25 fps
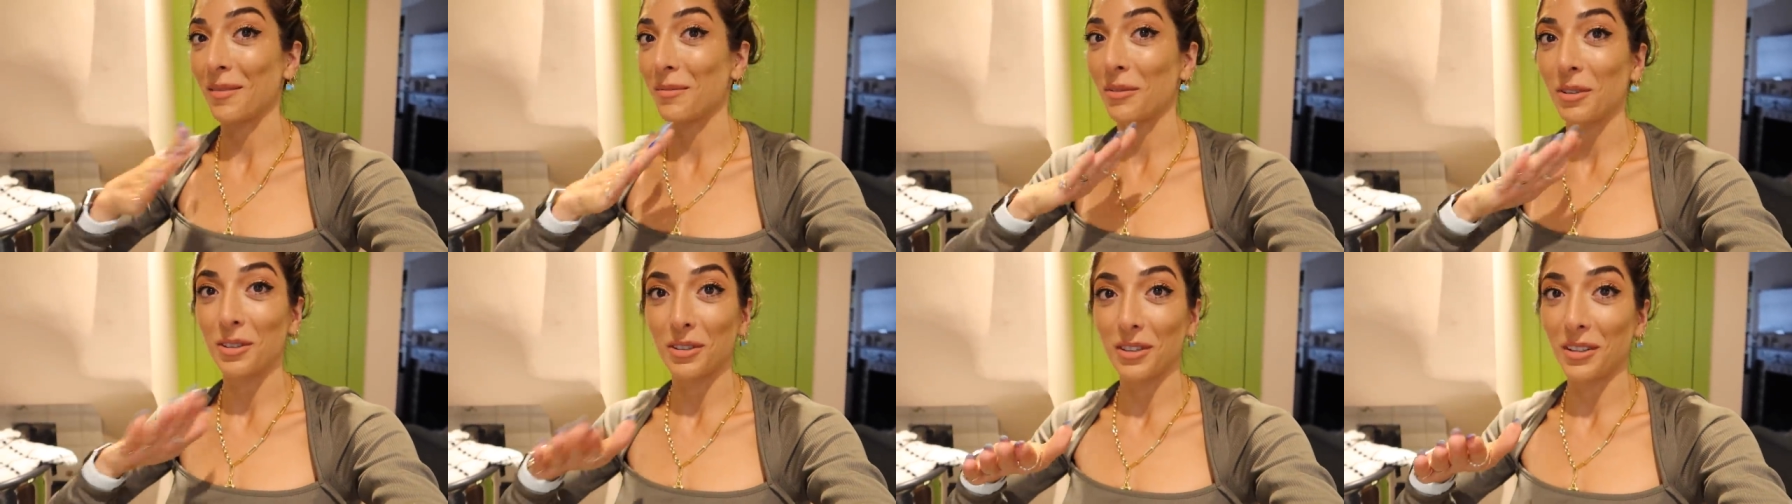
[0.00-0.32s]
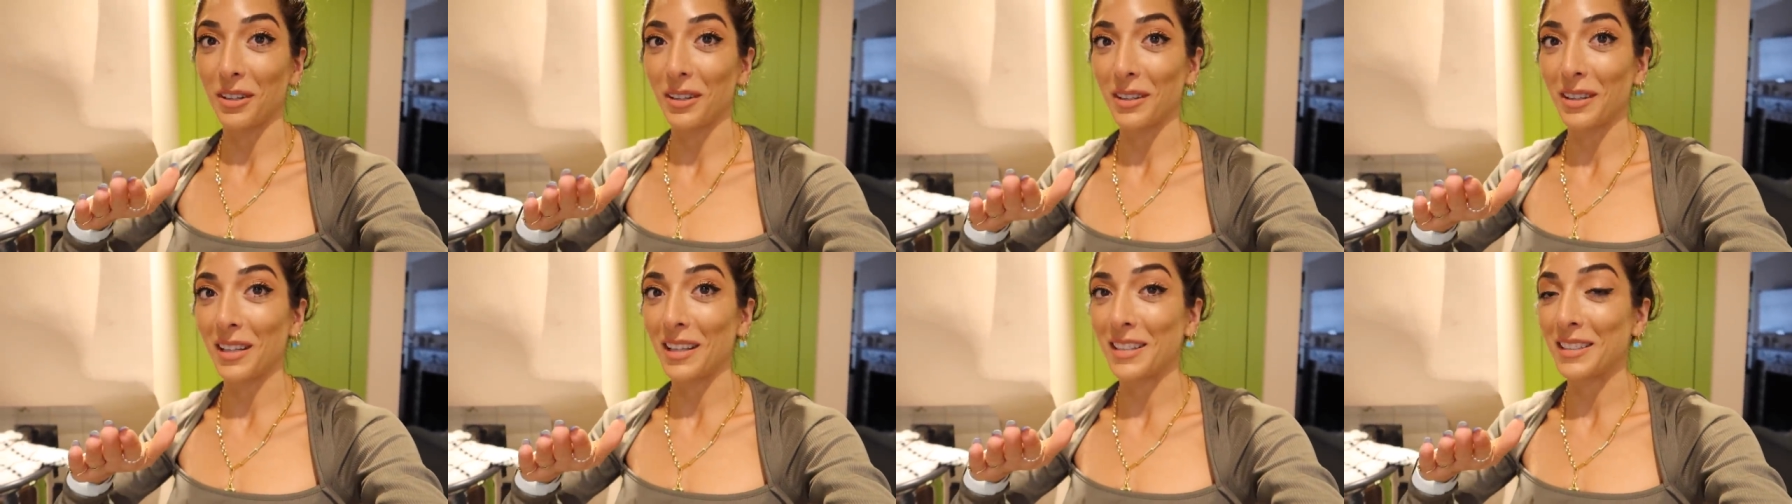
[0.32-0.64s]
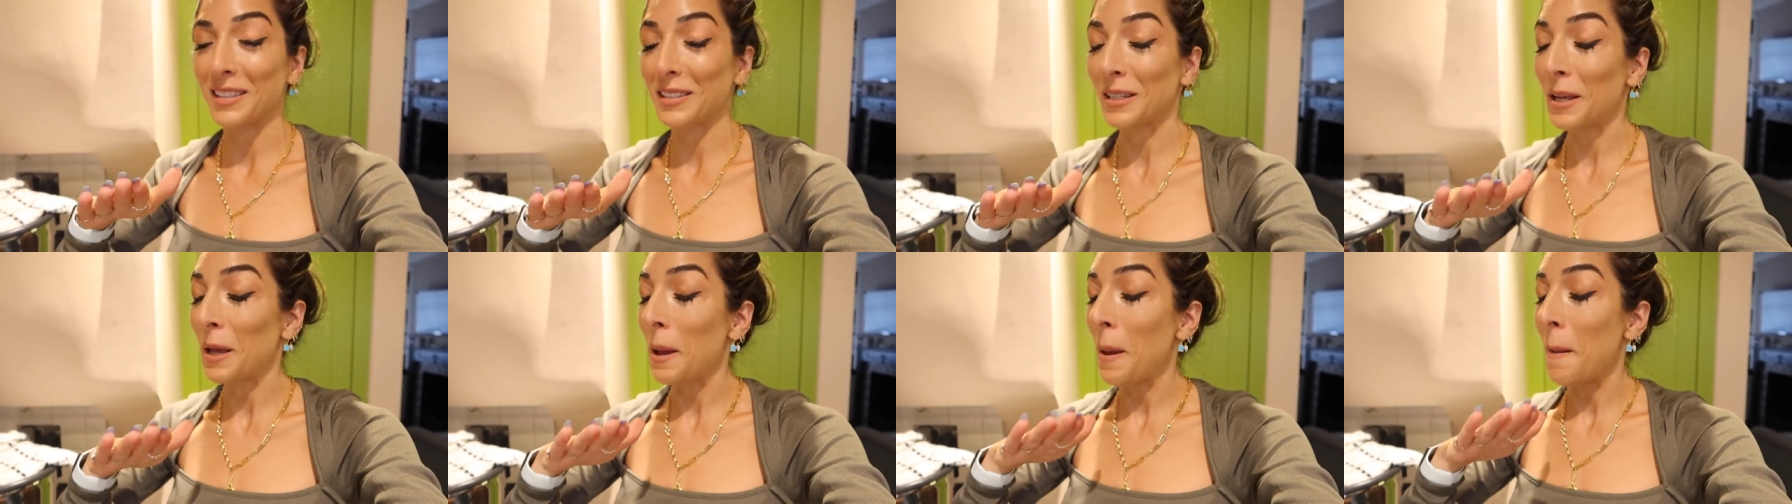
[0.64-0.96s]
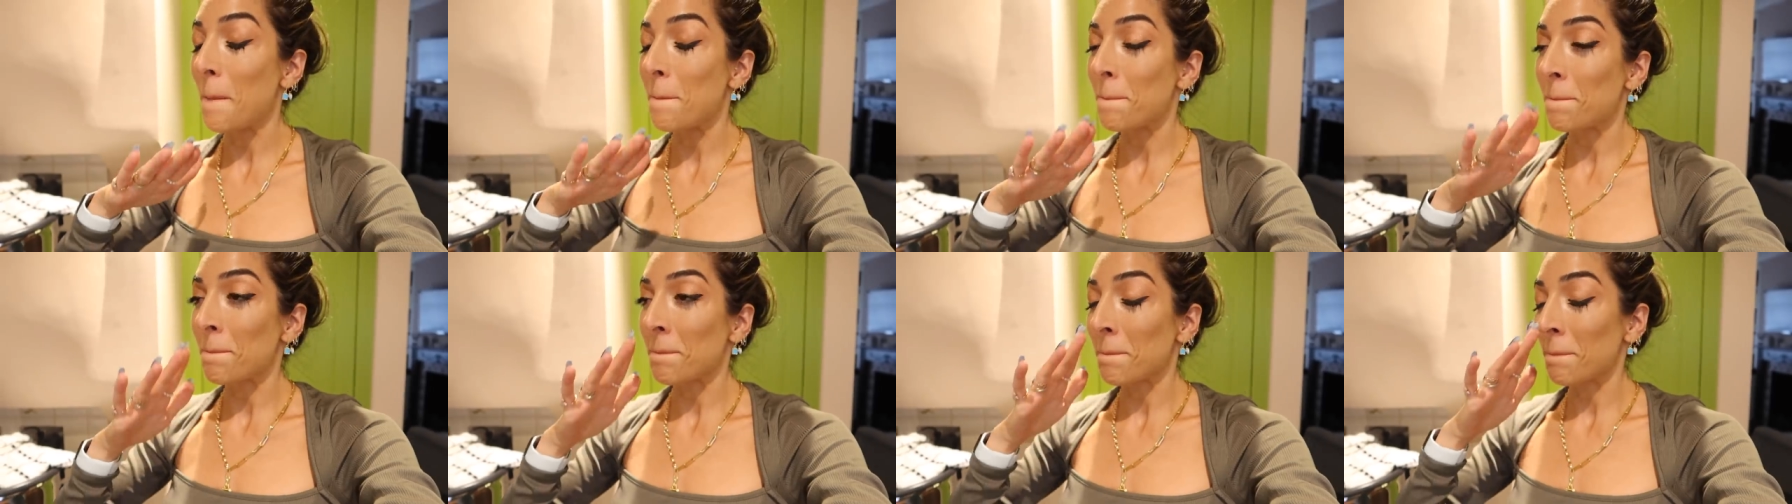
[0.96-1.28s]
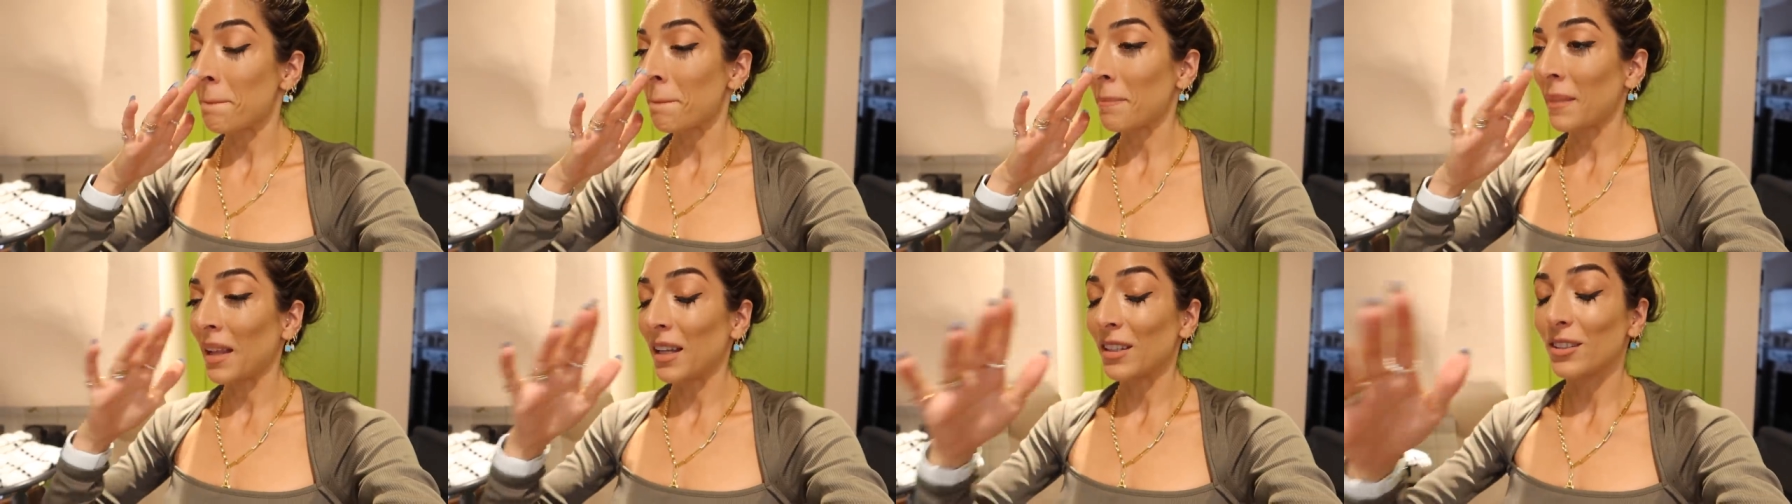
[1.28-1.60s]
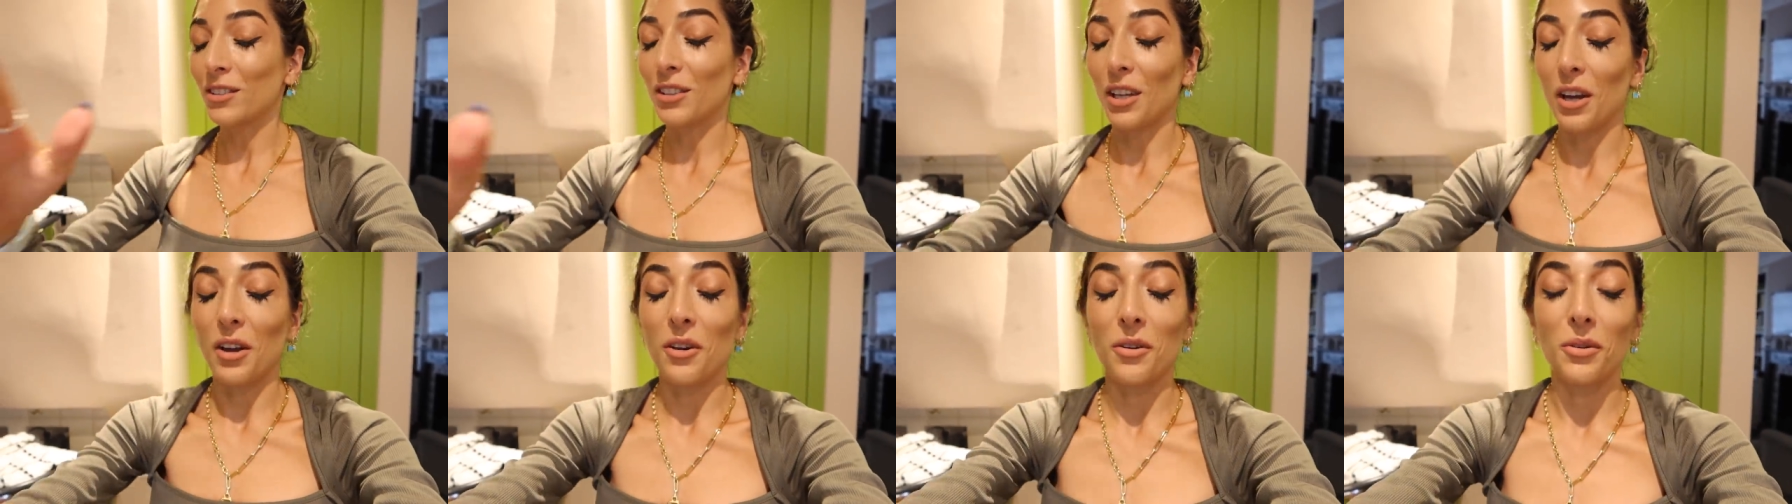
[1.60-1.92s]
I'm not doing this.
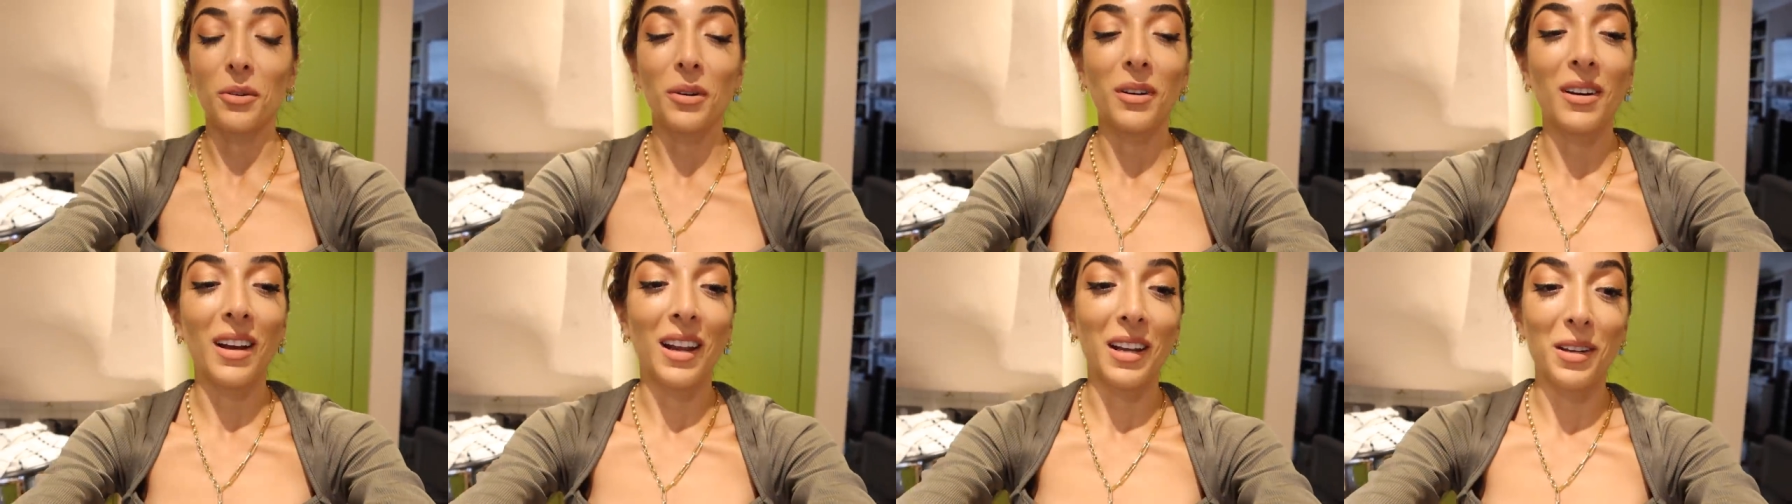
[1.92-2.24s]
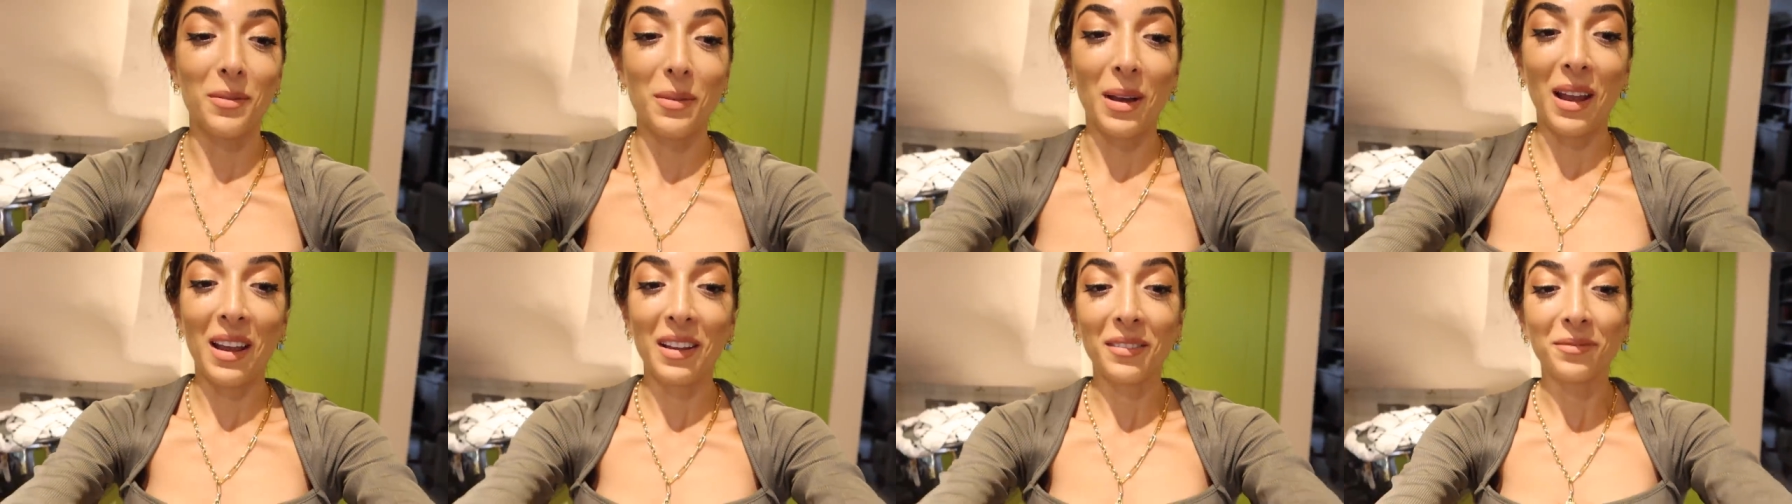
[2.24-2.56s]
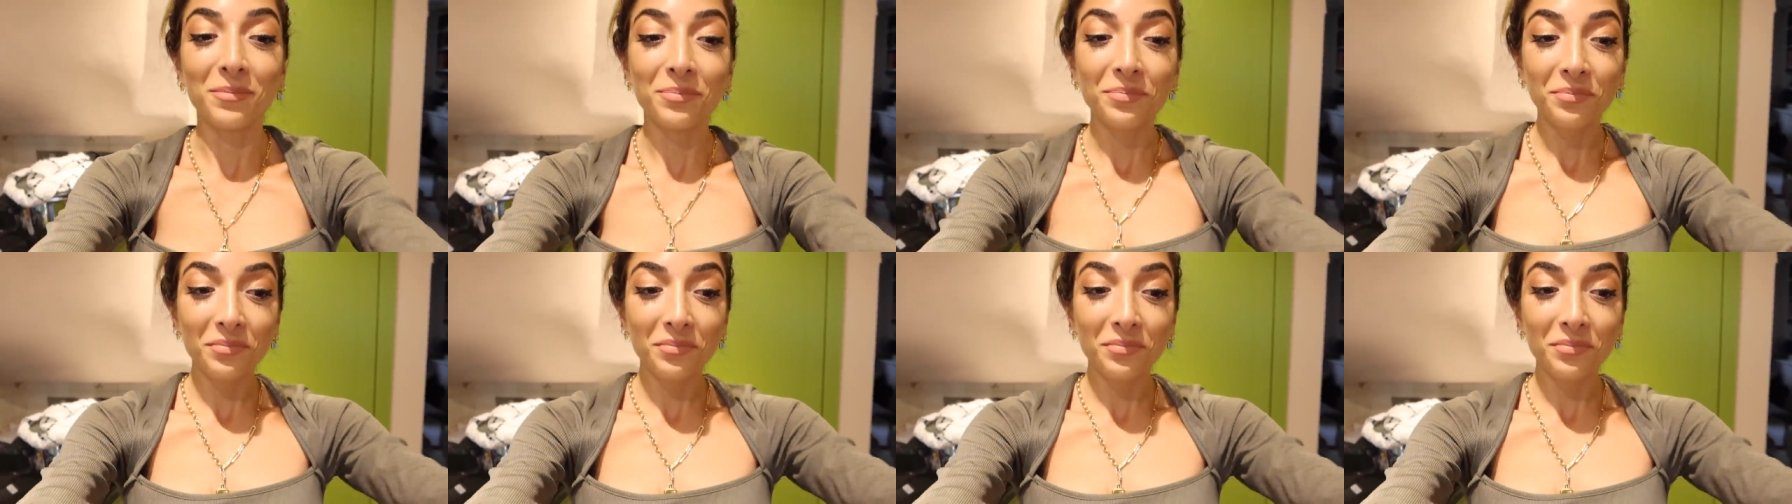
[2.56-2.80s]
So anyway,